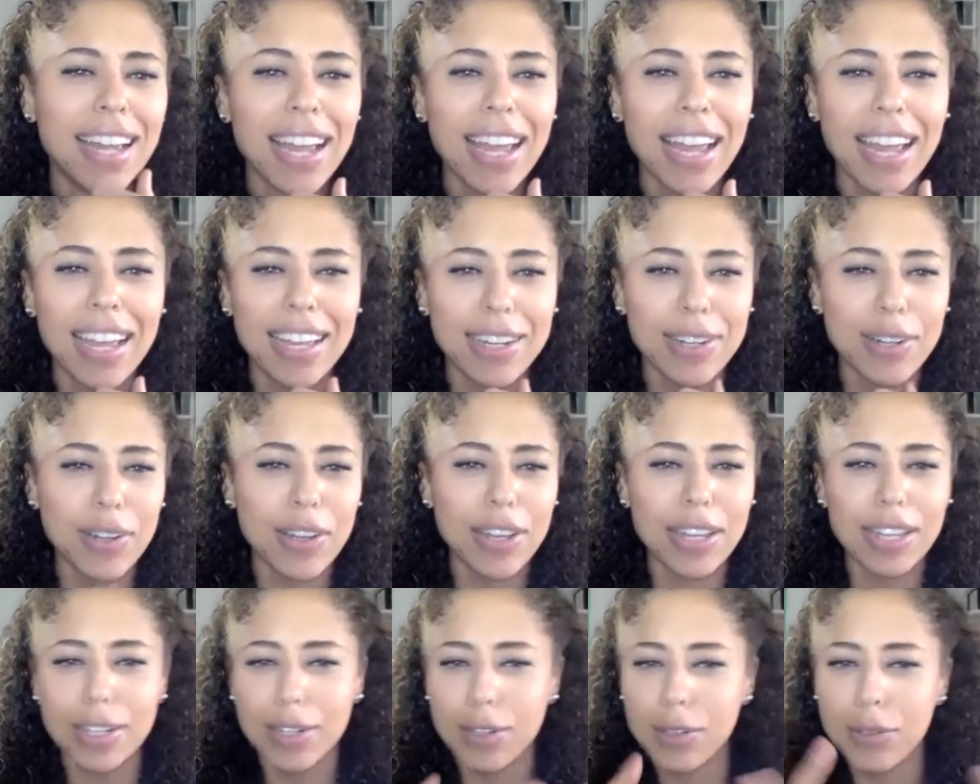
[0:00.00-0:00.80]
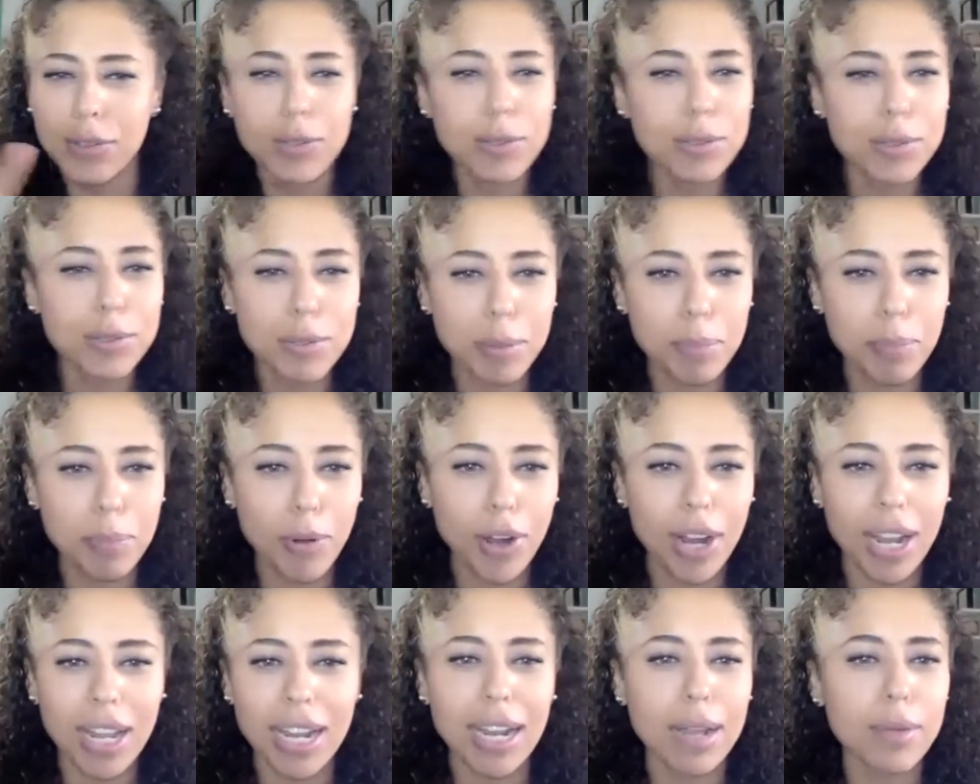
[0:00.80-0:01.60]
in a news
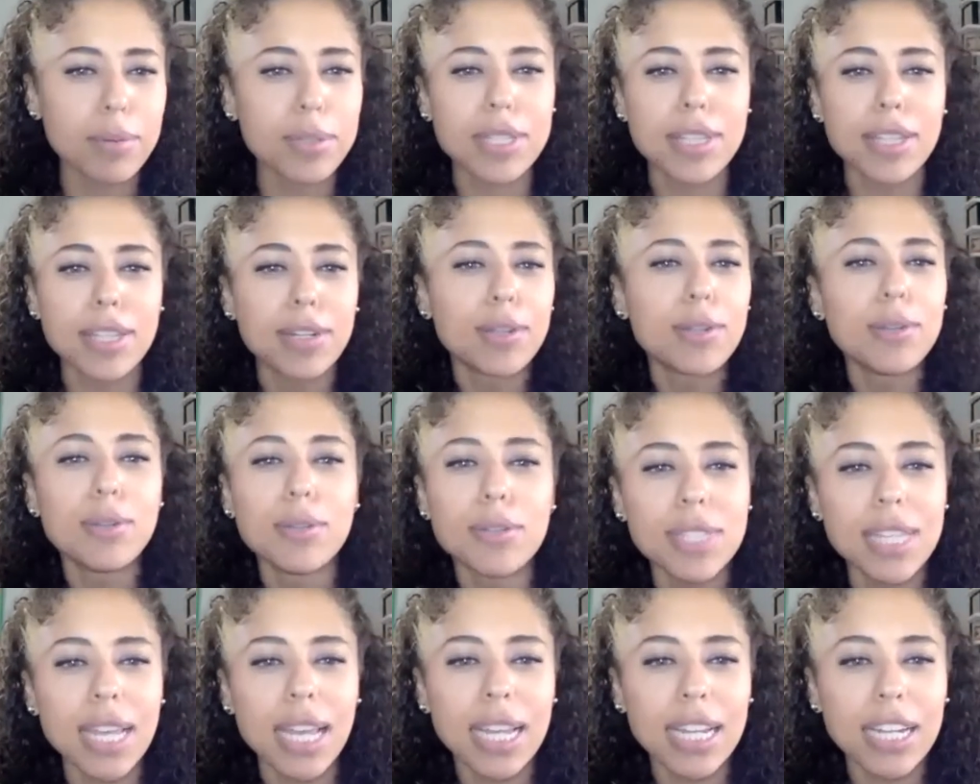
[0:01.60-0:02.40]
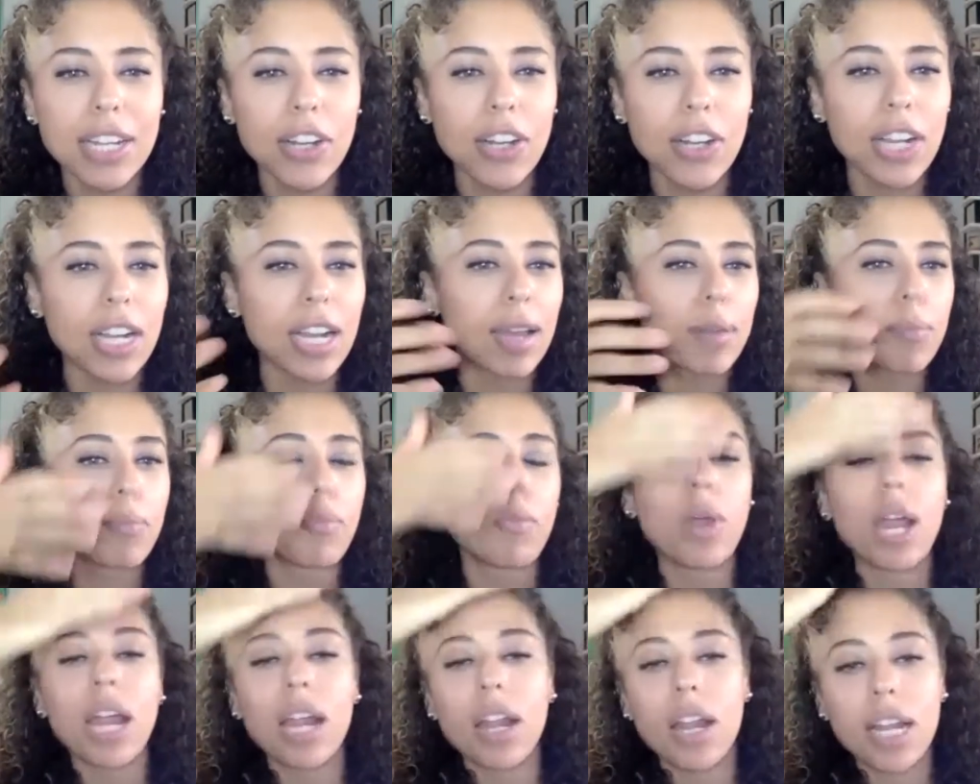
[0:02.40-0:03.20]
report, and I was the news anchor, and I'm
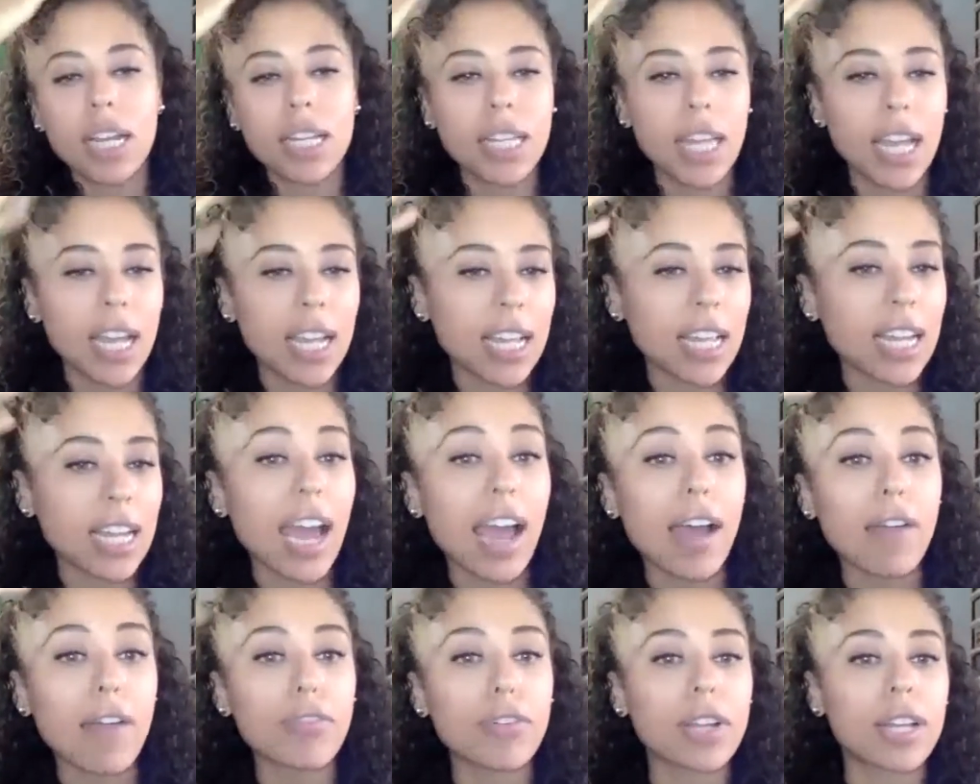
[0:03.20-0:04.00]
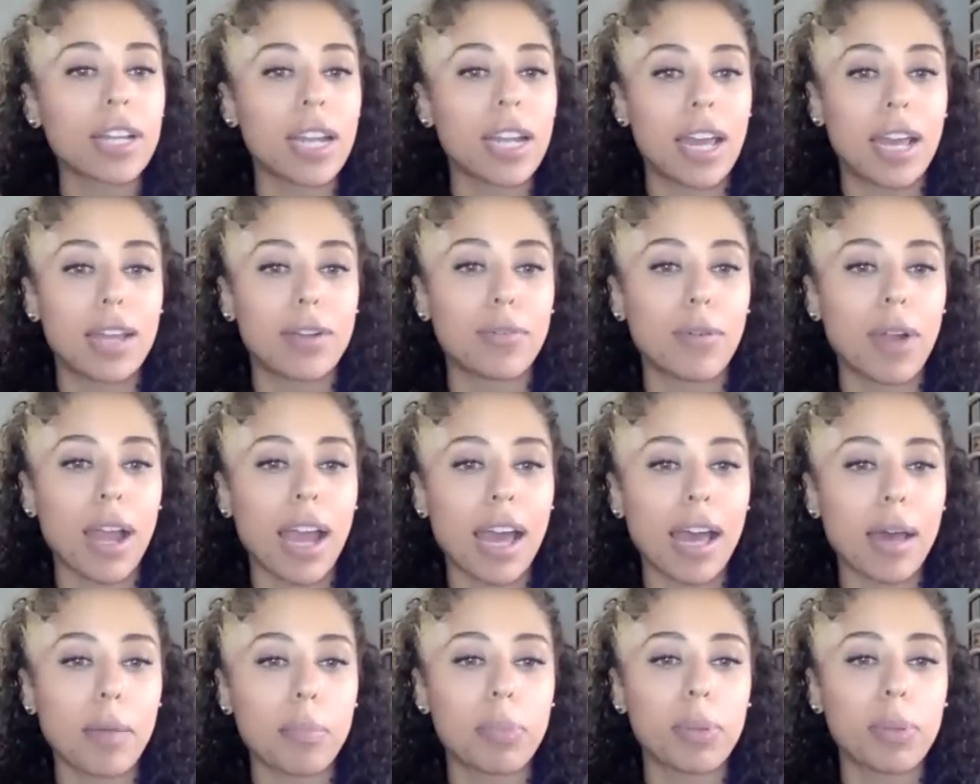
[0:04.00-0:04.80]
wearing like an African head
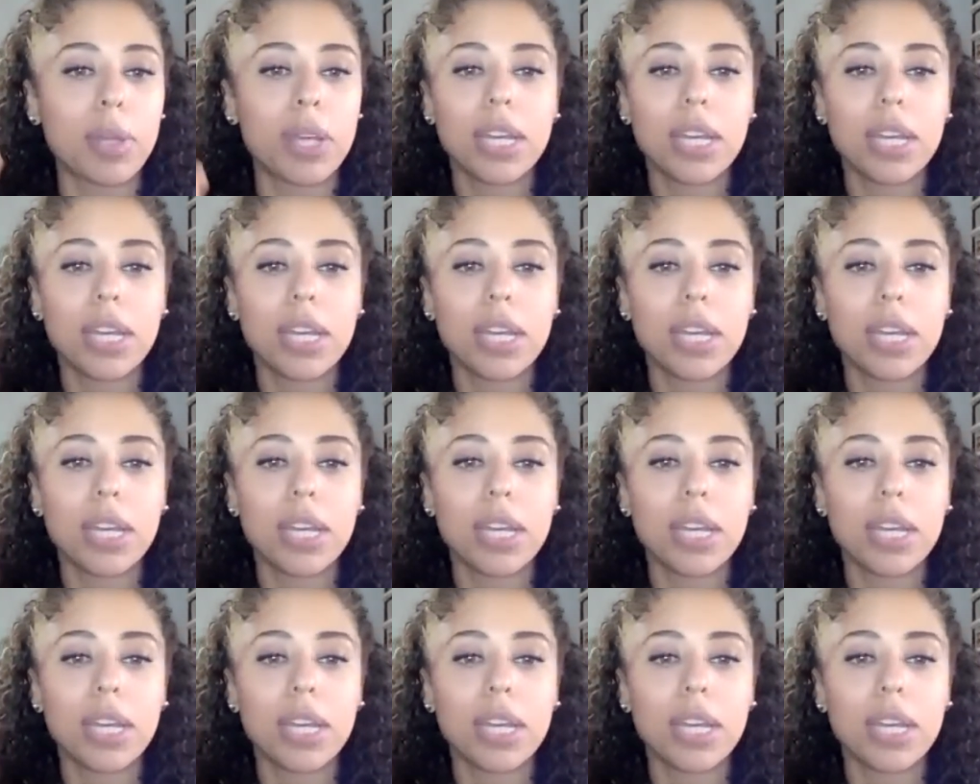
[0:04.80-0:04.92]
wrap,